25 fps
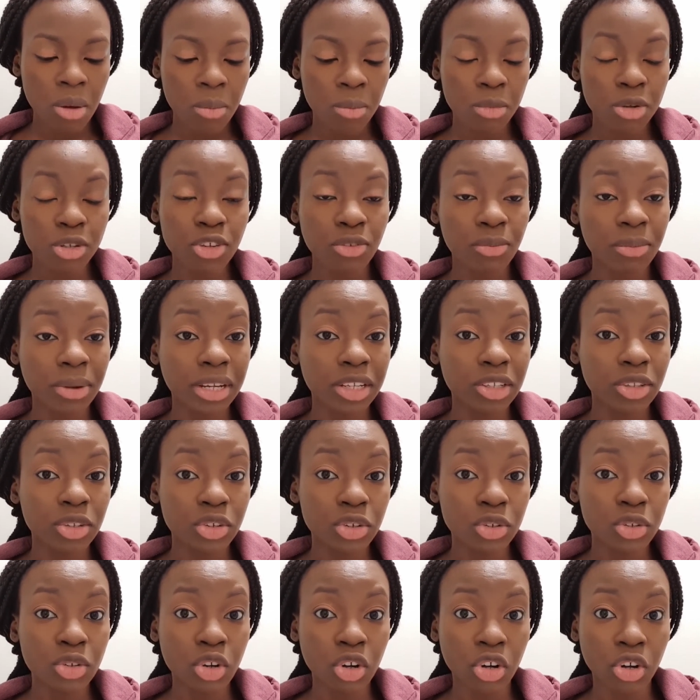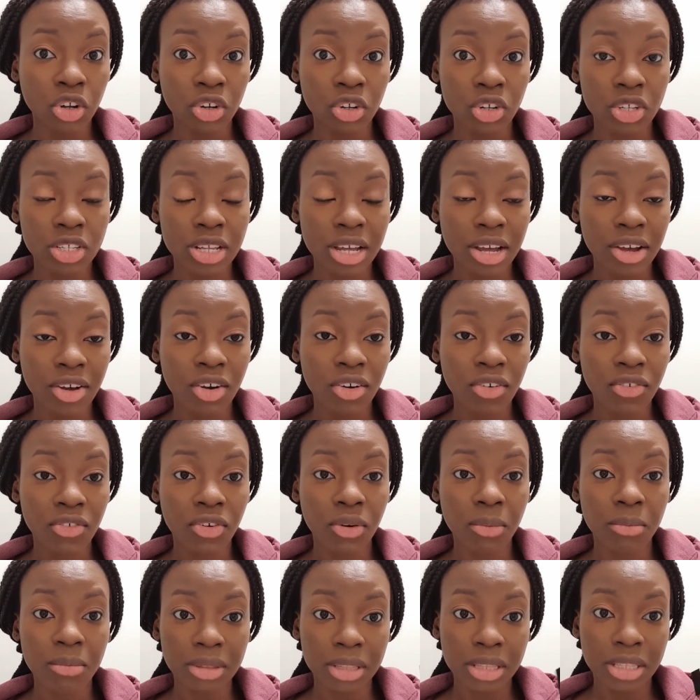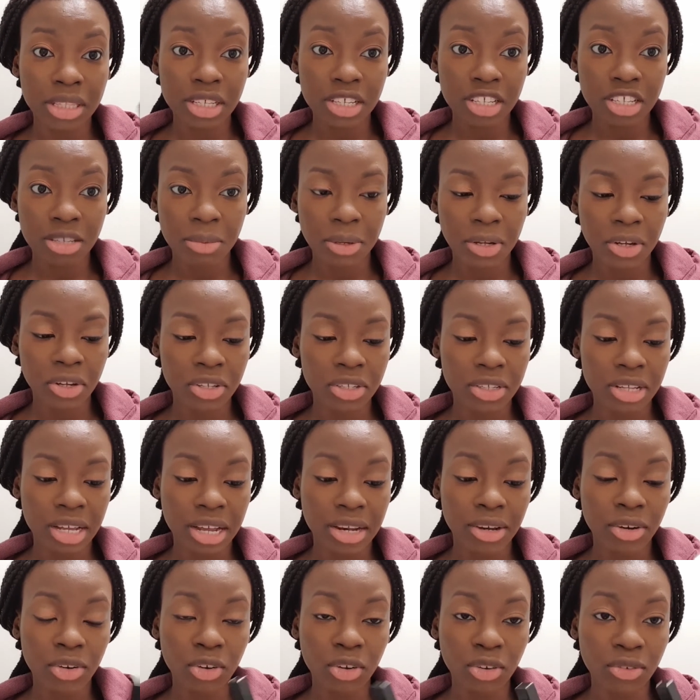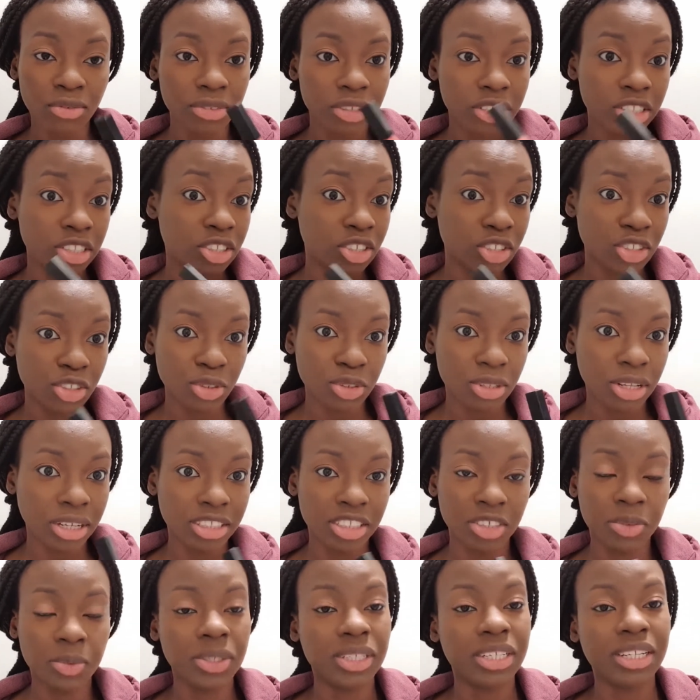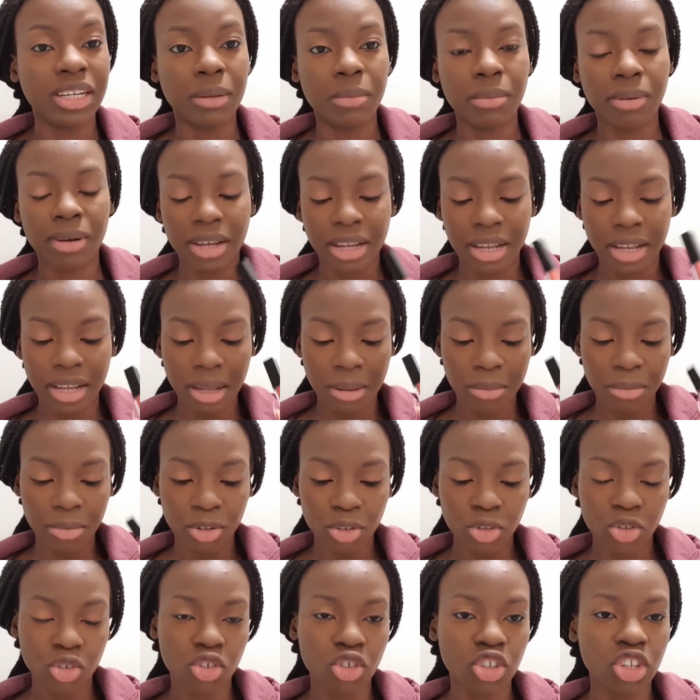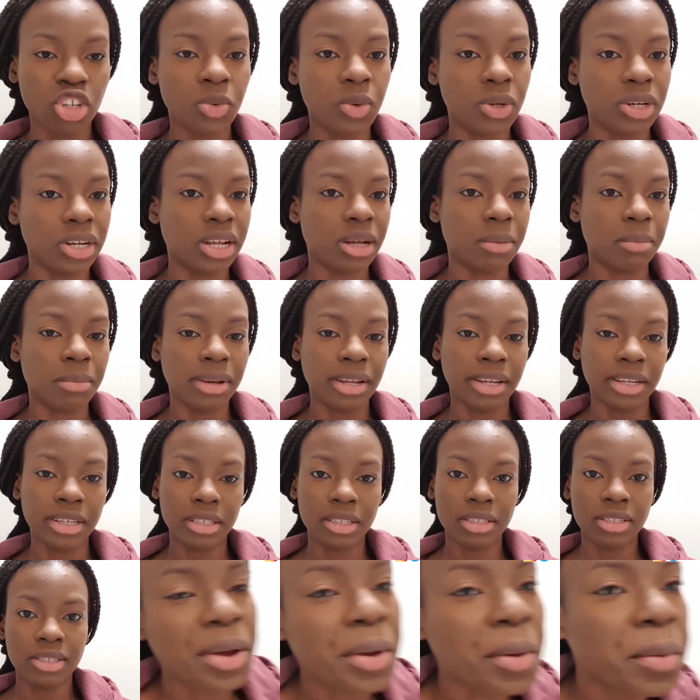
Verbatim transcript: Most of my nude colors I got from this because I love the nude and the way they apply it. I'm going to show you when I apply it.